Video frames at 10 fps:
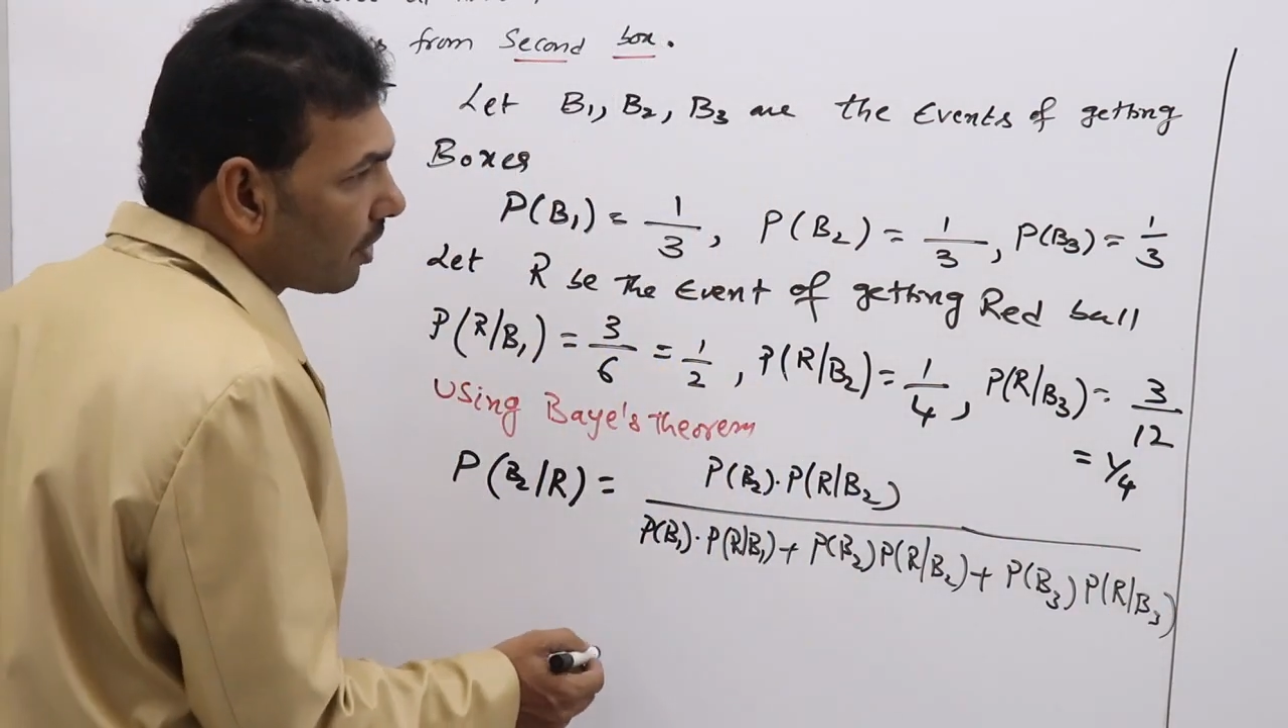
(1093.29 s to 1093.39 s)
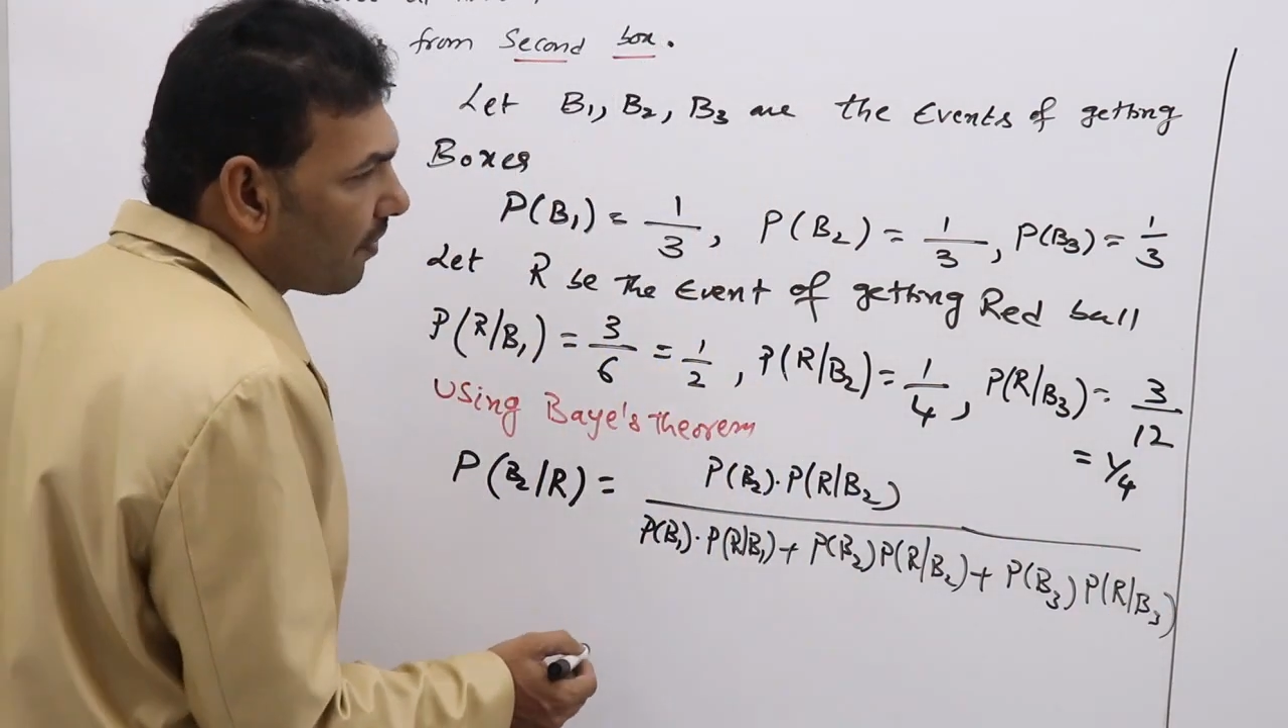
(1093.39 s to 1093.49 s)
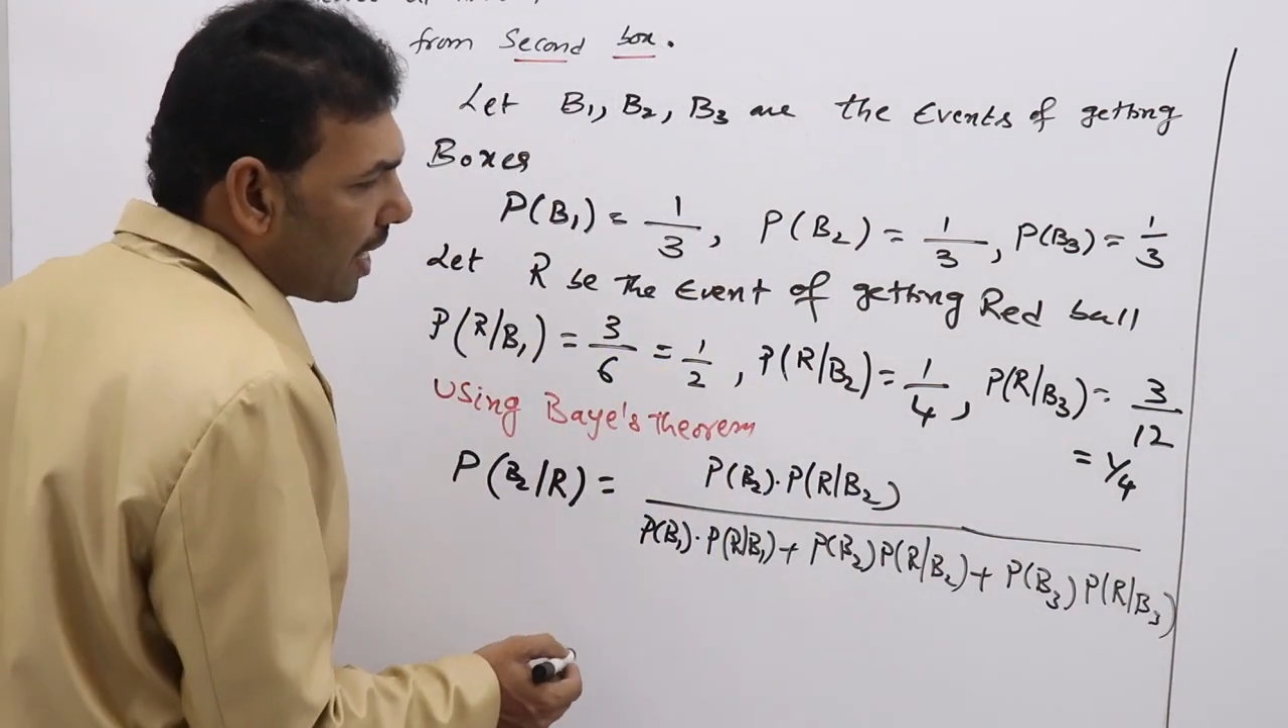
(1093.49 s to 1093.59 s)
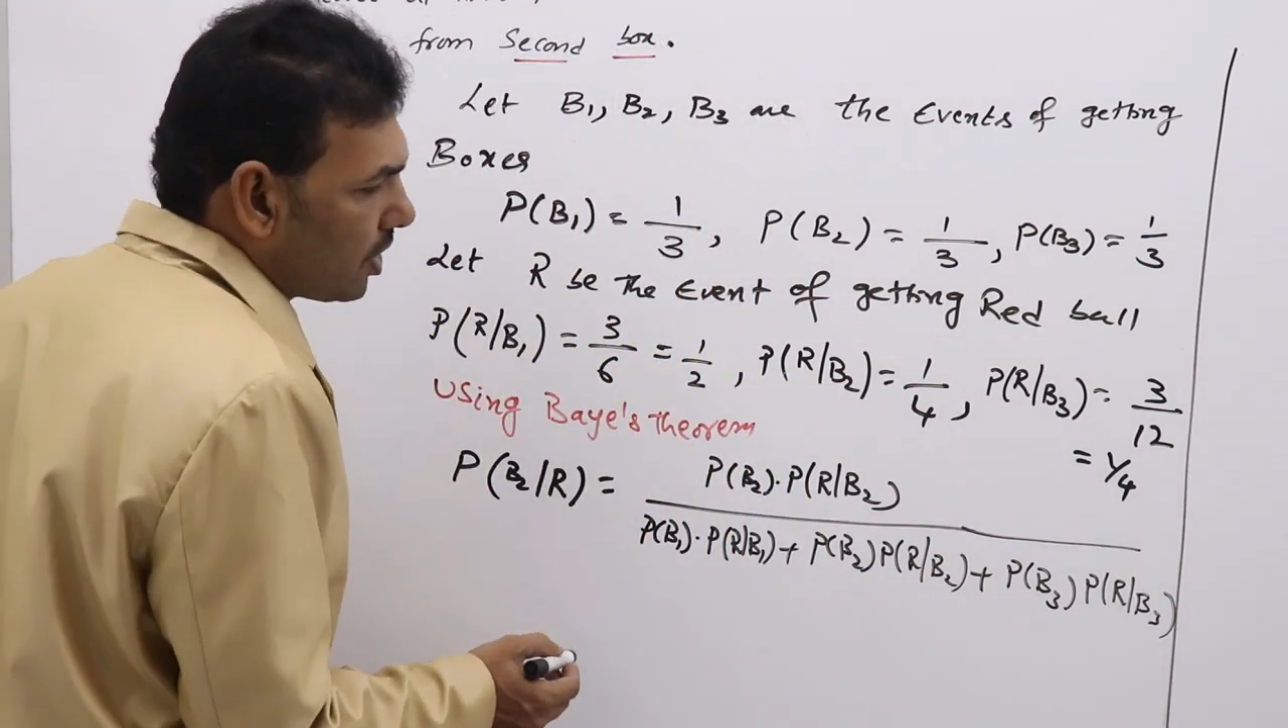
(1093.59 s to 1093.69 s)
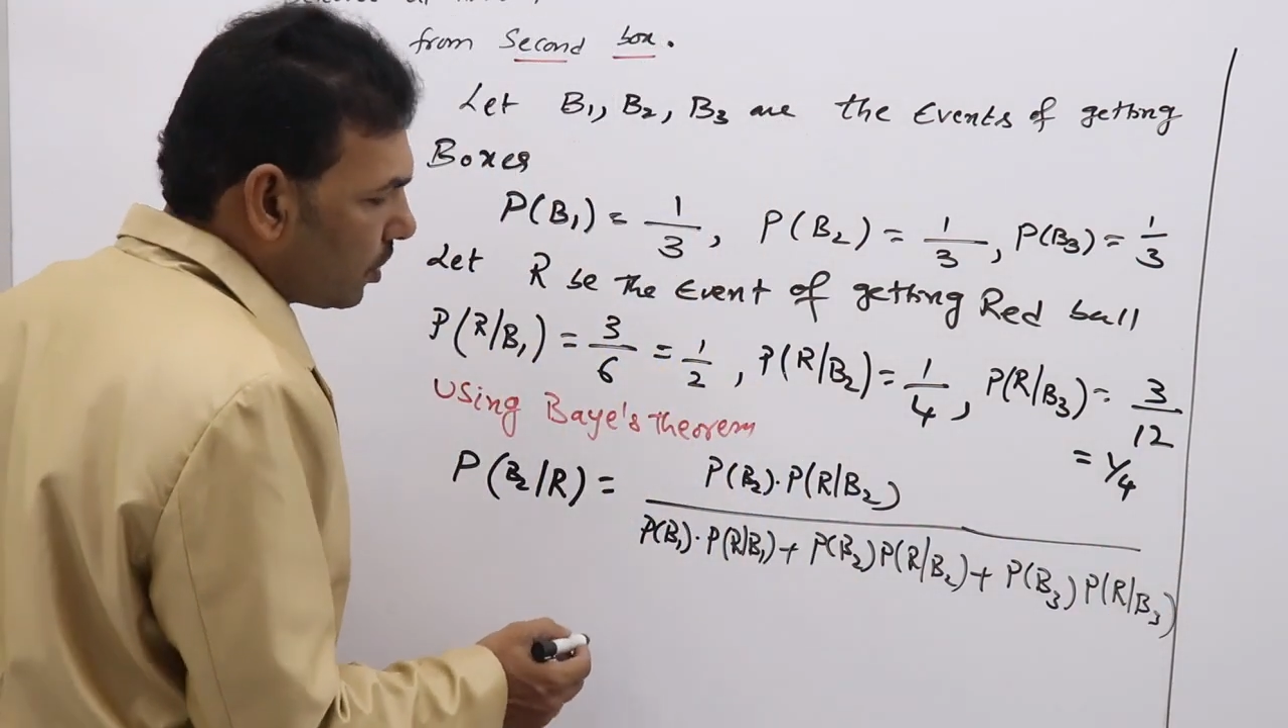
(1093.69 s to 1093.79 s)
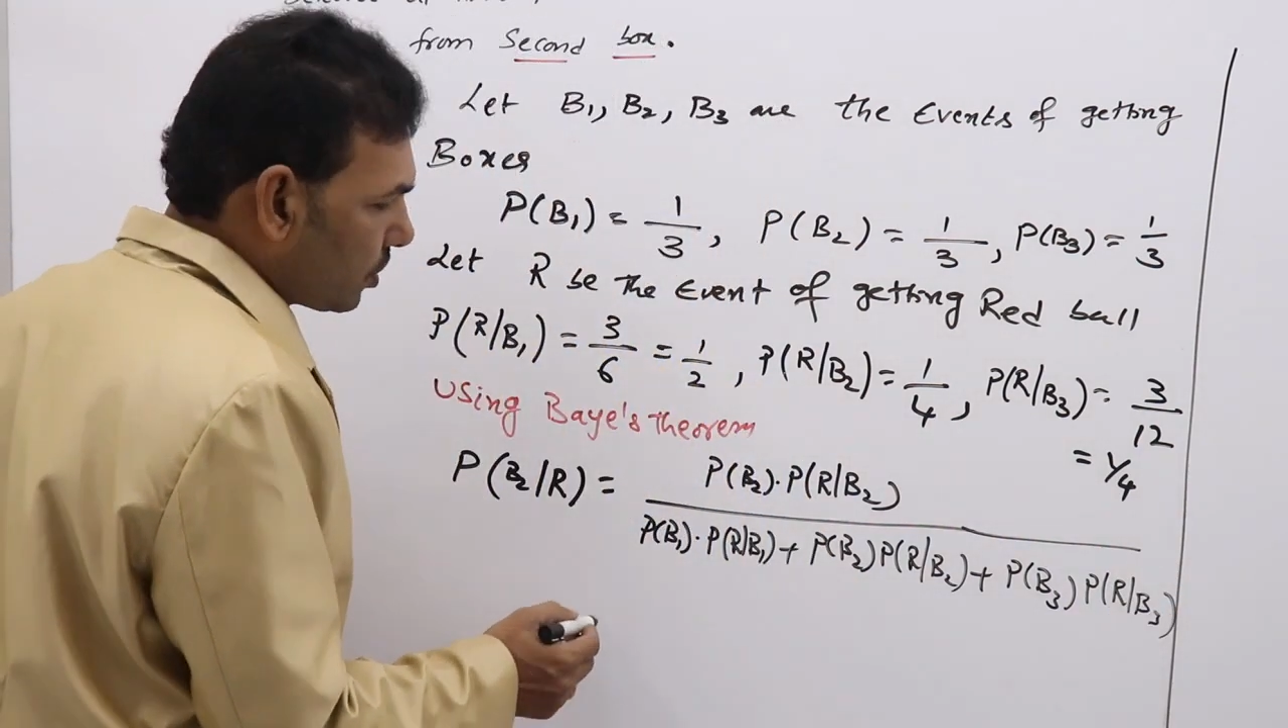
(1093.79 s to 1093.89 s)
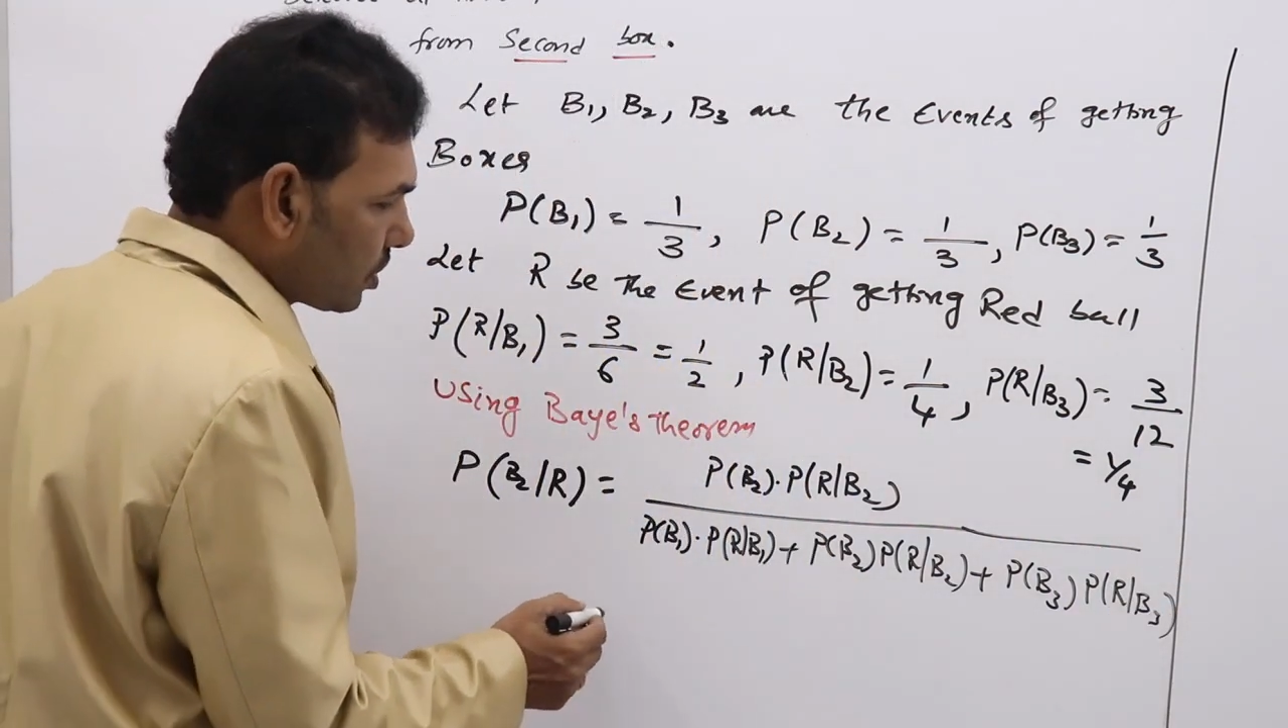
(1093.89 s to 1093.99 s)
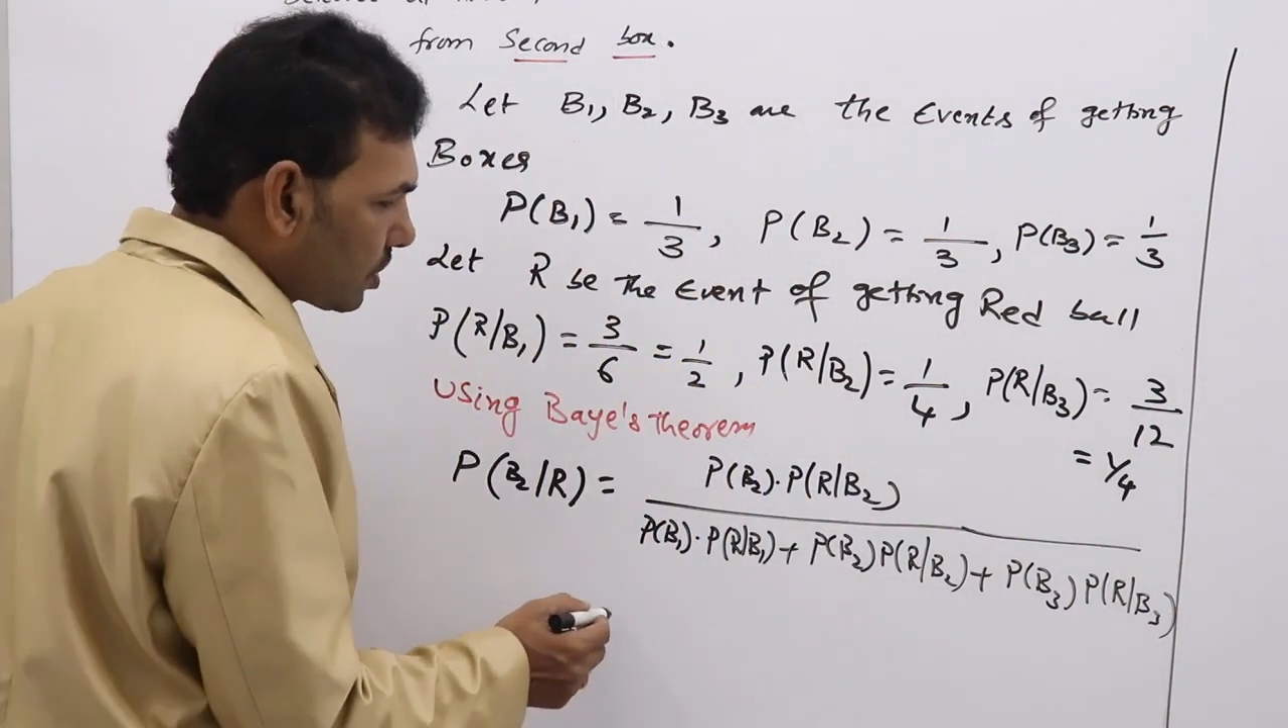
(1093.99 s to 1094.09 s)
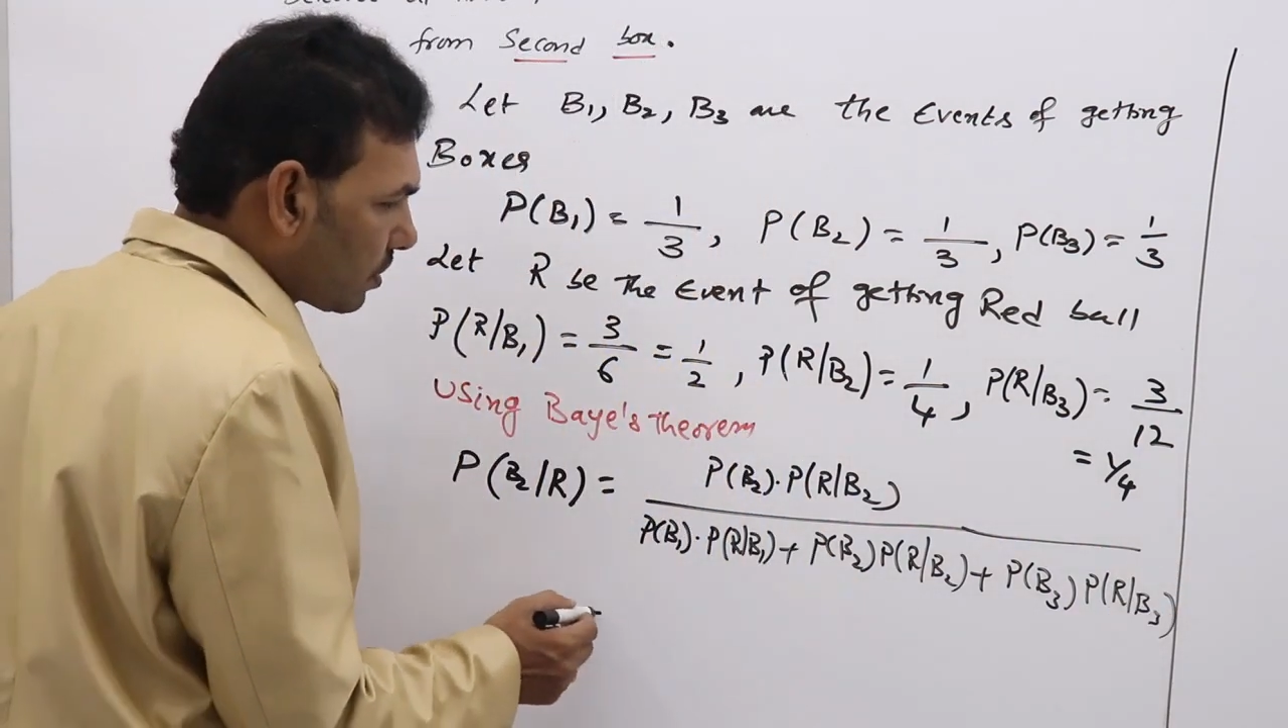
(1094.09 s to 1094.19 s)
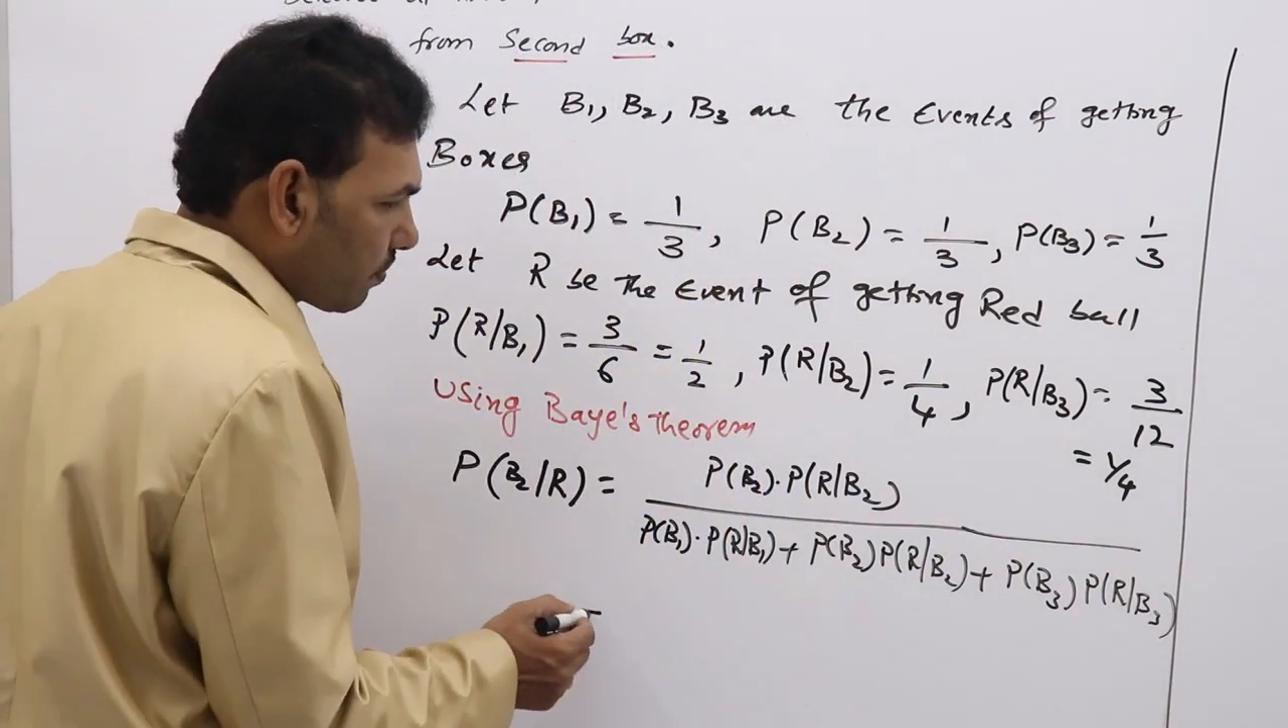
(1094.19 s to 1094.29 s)

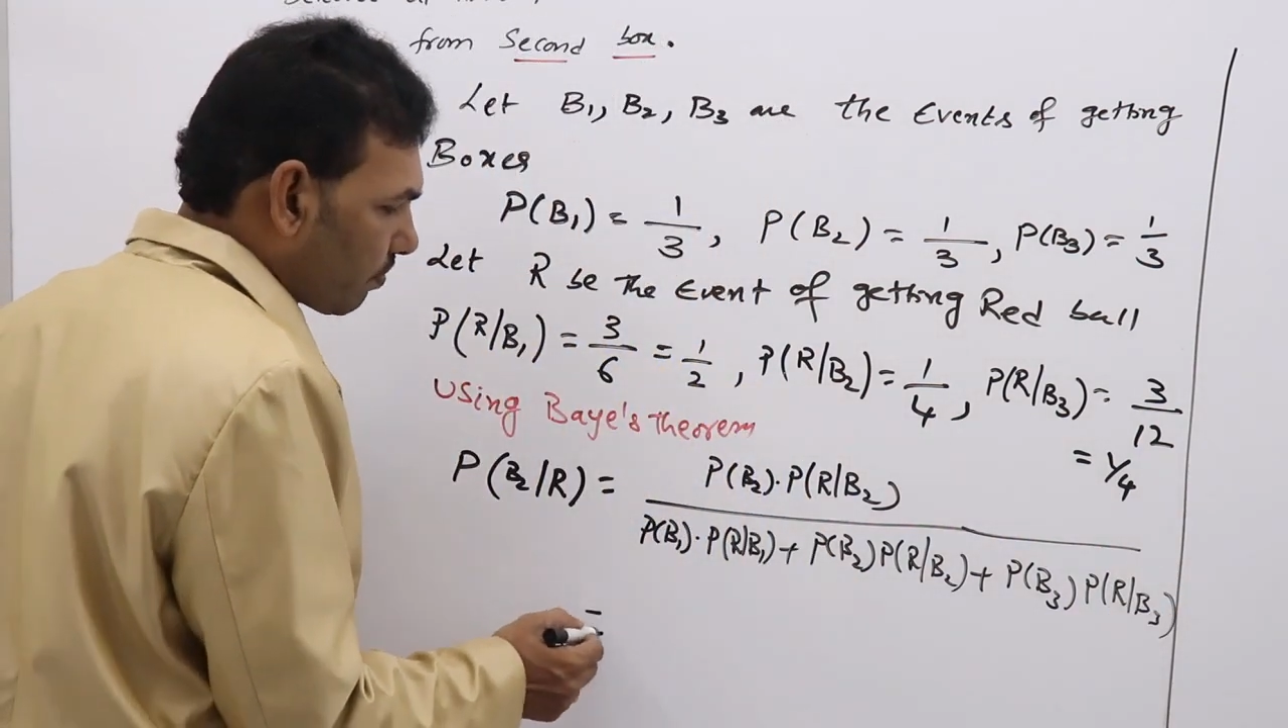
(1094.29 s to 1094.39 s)
values.